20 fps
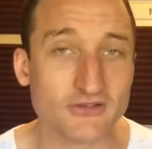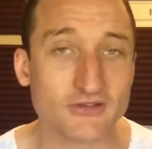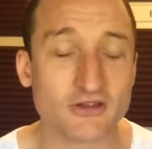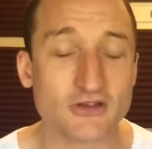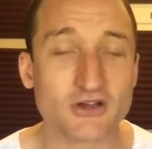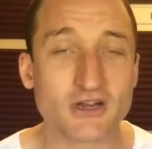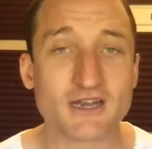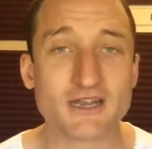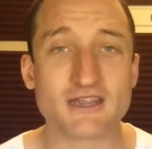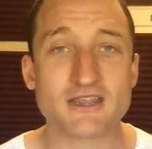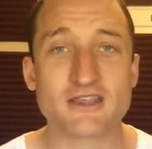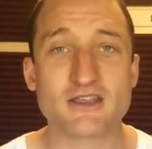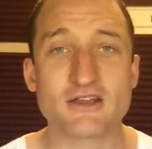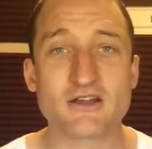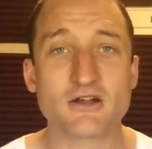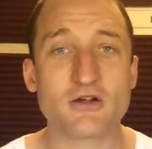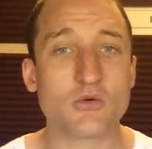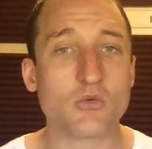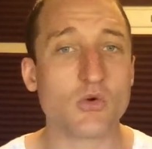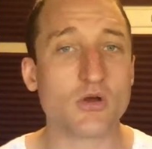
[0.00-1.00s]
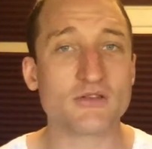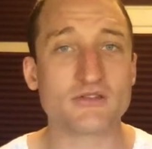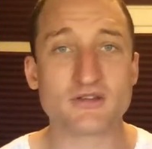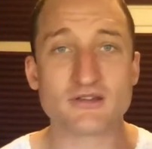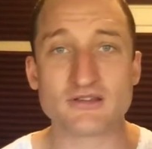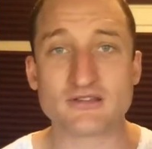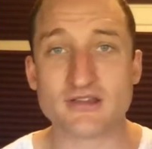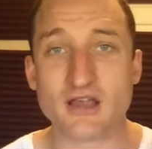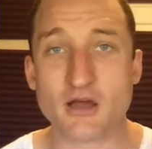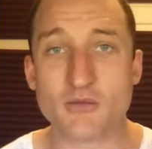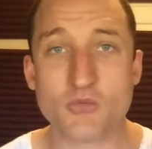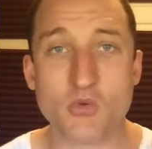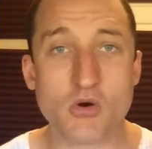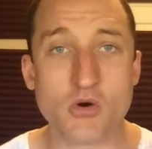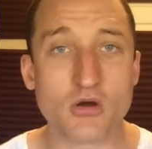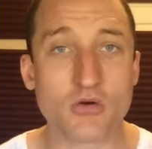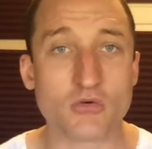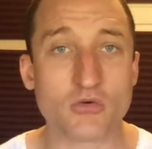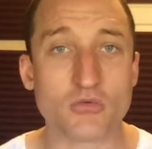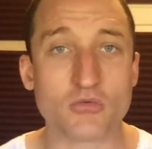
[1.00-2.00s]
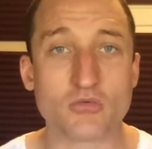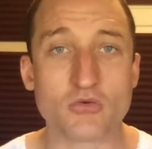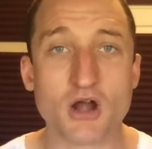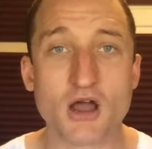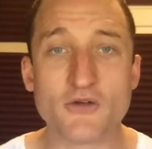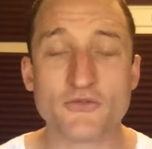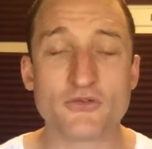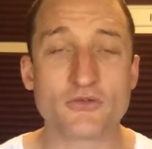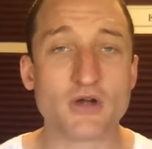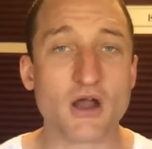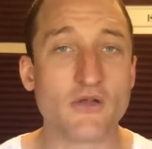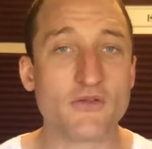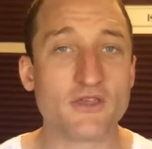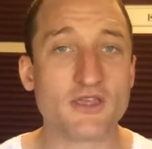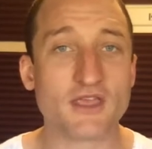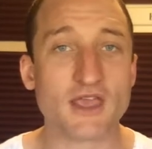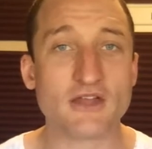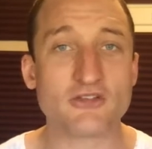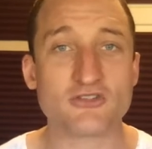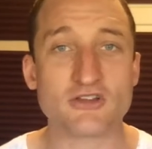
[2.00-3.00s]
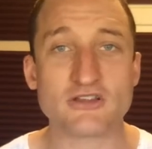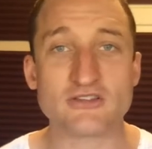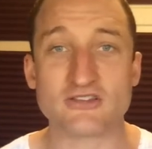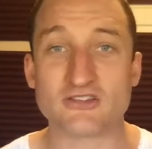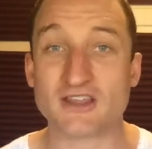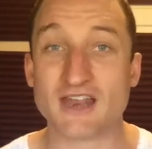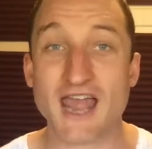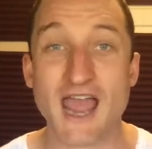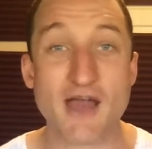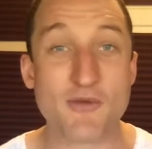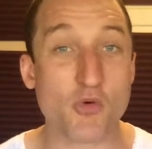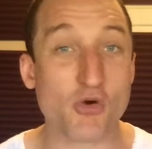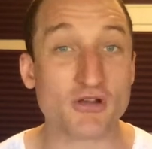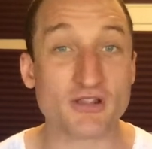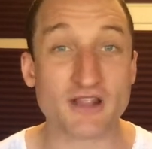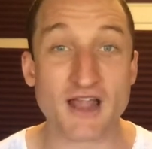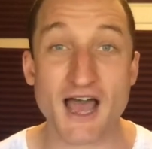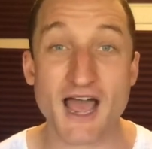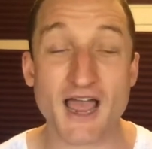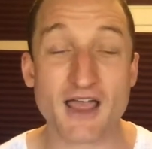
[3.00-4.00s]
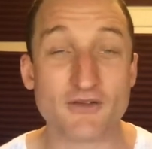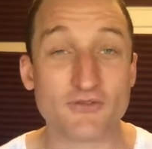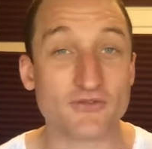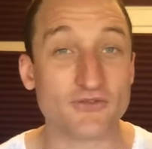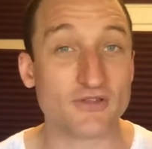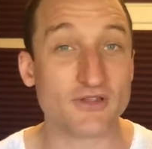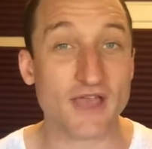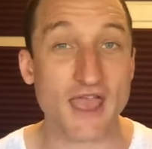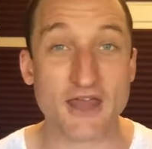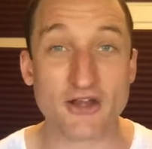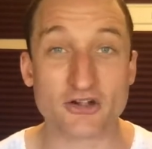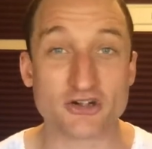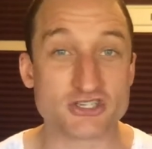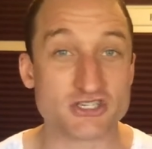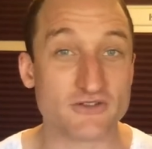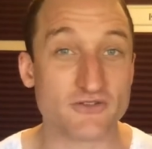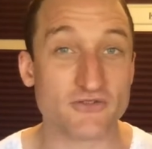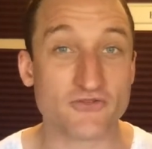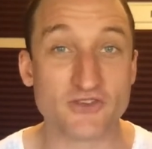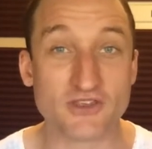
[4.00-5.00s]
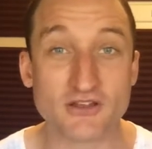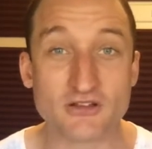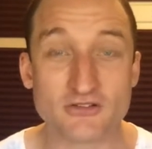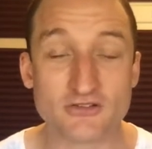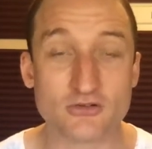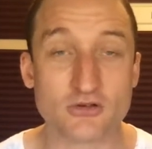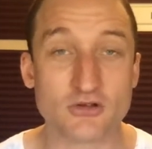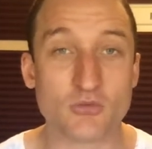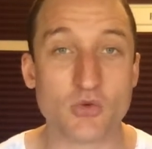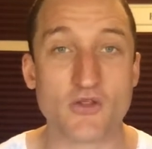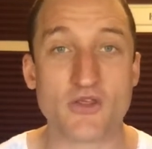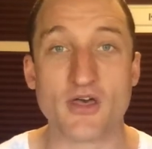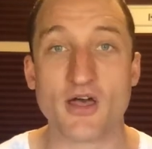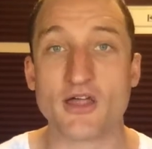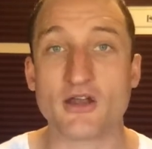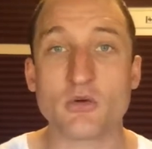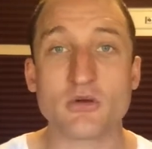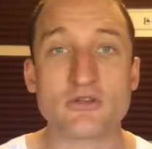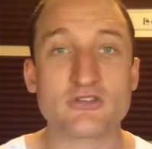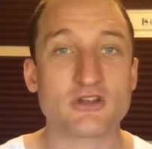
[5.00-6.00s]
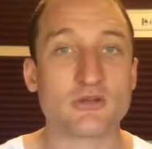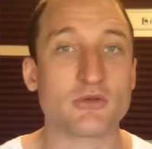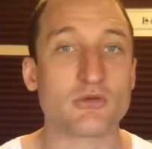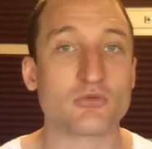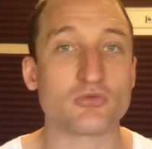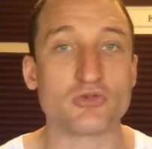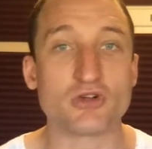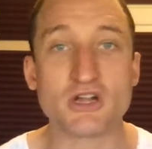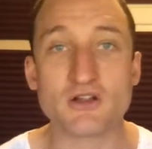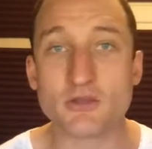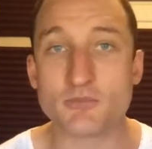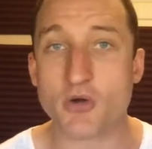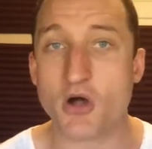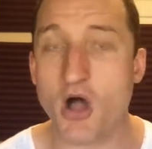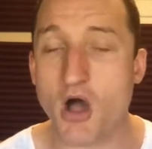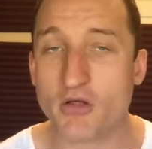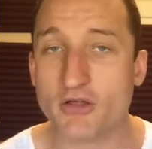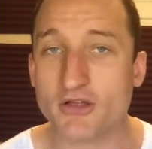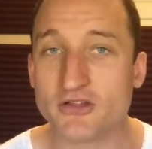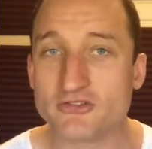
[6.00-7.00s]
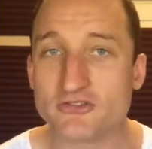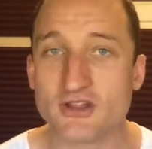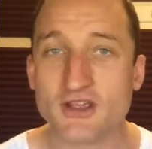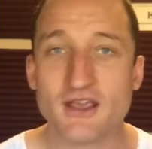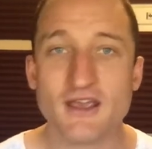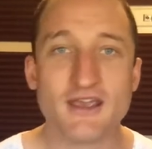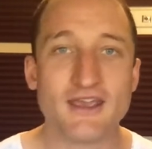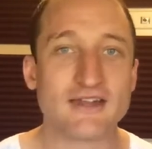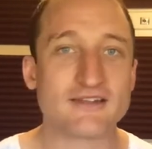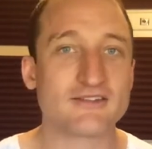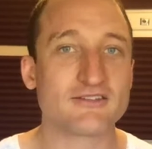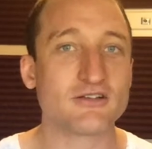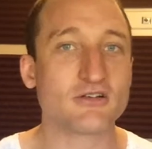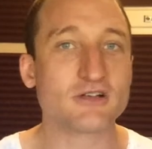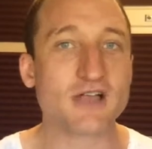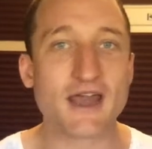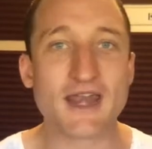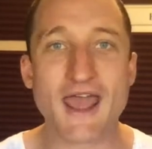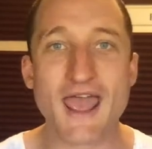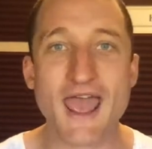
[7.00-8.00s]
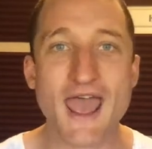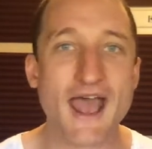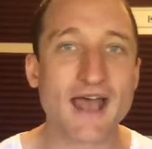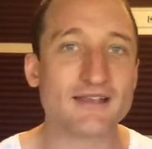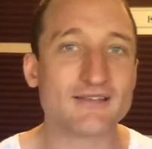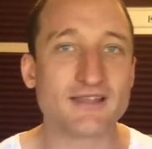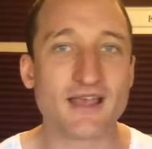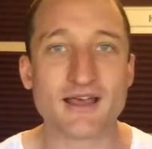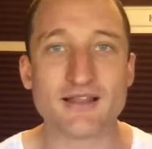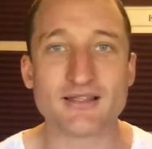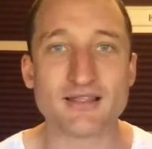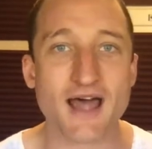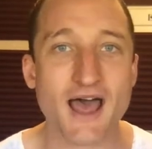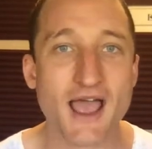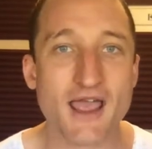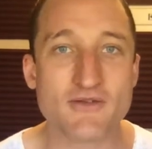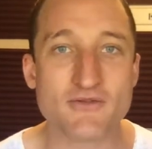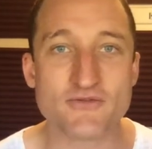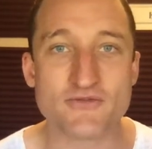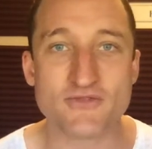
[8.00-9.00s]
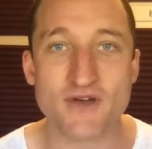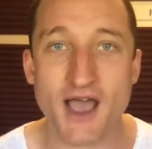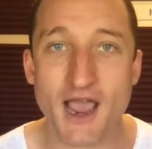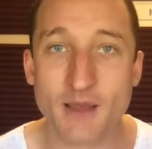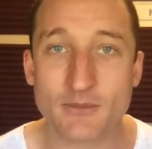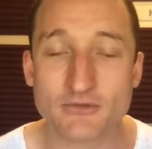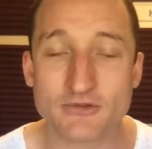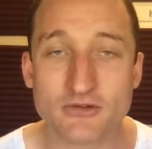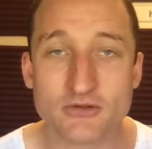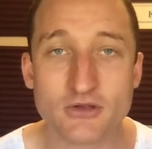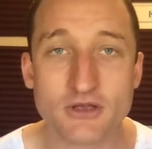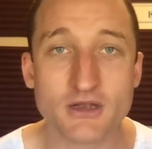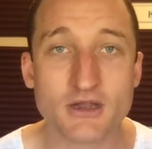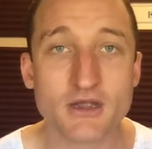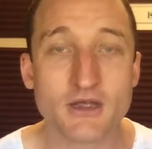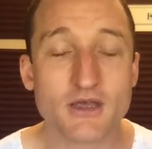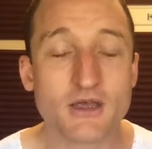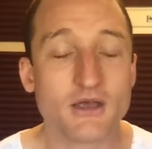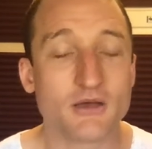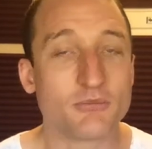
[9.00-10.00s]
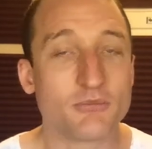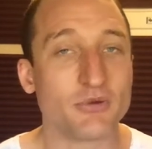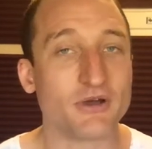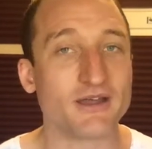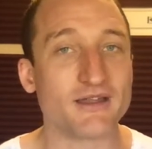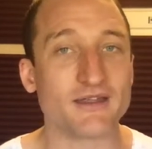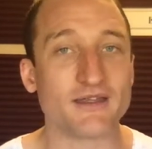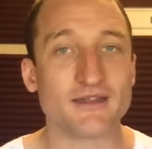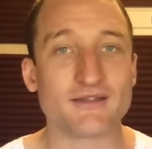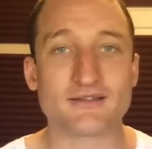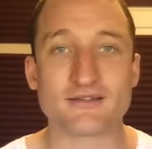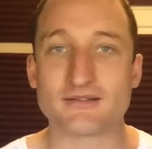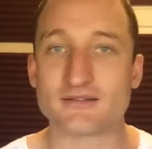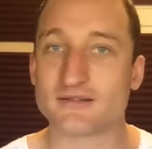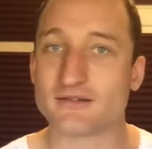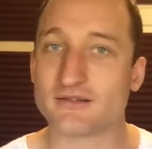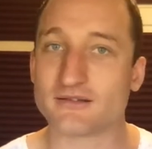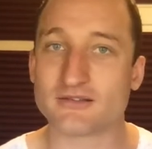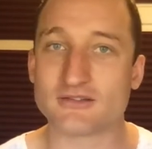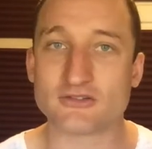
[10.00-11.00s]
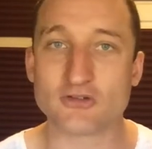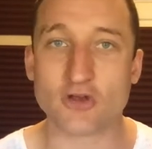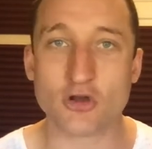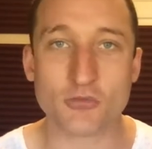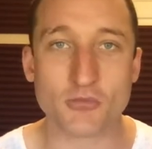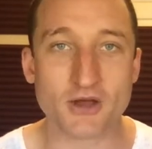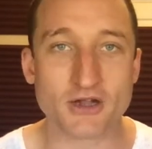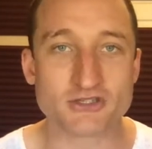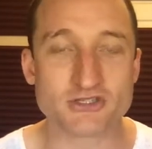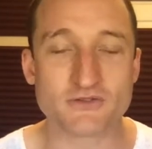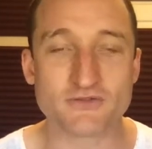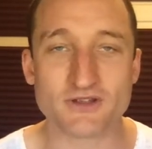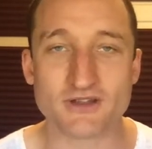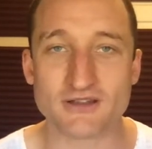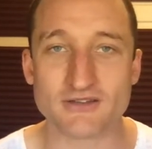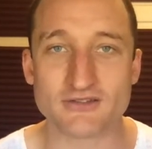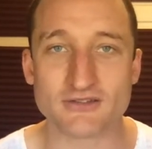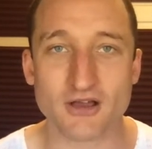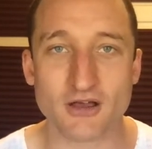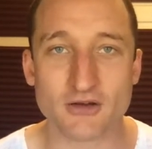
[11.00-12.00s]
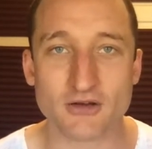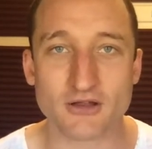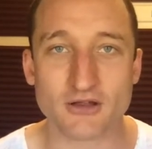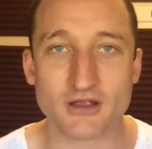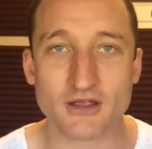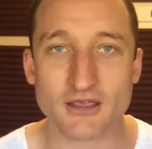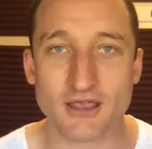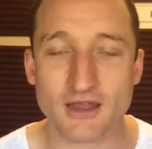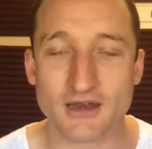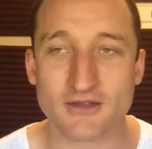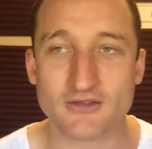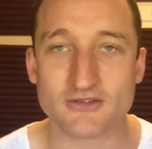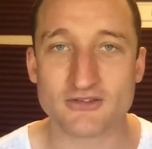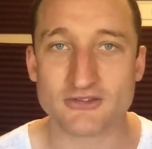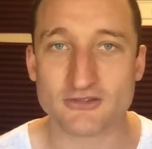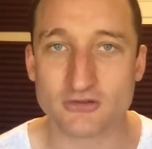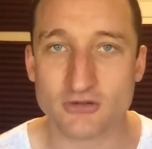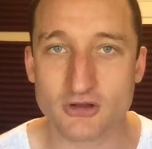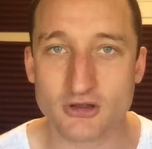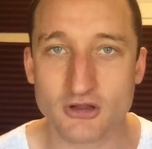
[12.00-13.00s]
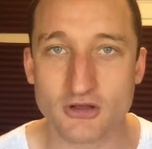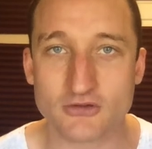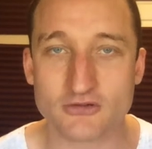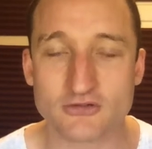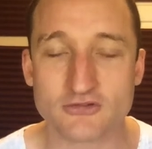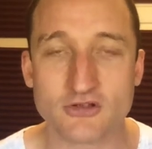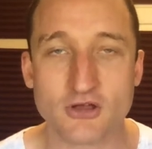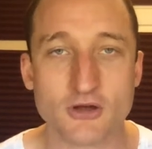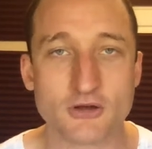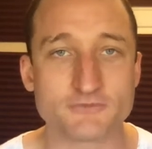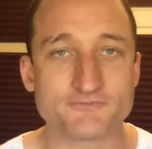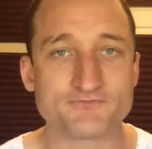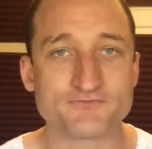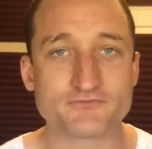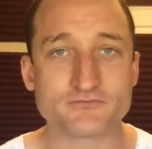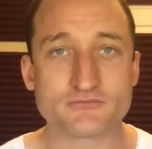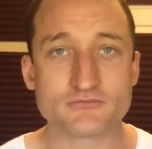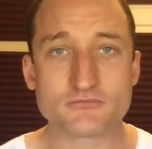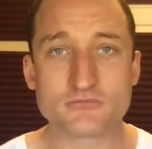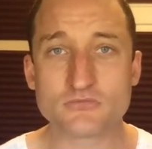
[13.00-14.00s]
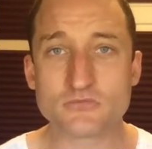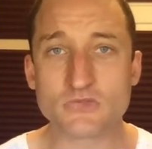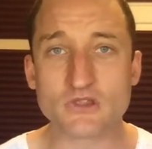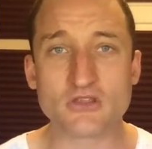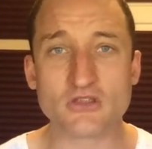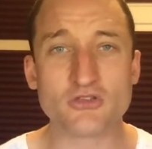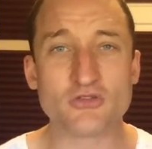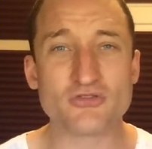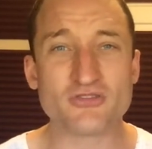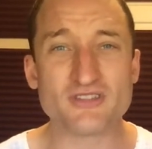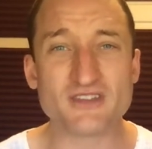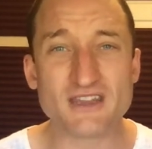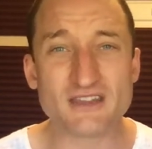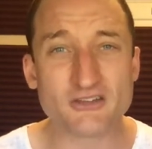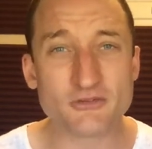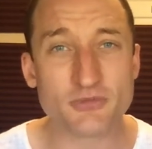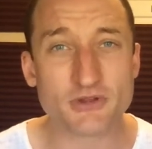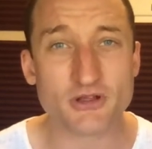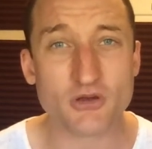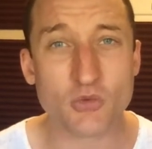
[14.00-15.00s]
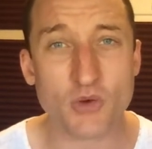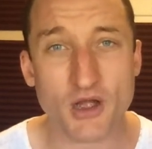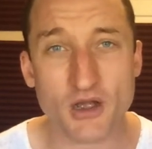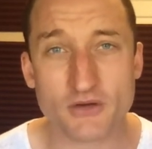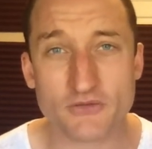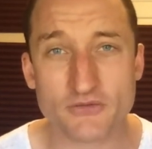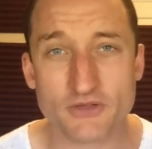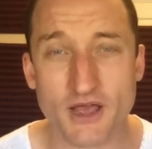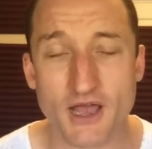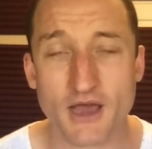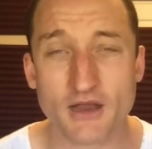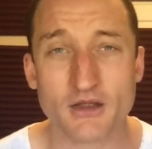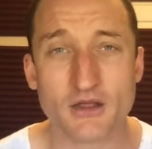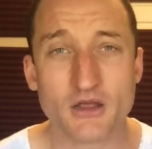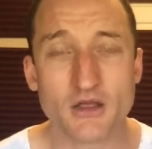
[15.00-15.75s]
You're going to hear one's going to sound more rough around the edges. It's going to have more live energy feel to it, while the other one's going to be really polished. It still kind of has that live vibe to it, but it's so much of it is done again in the studio. So you need to be aware of that.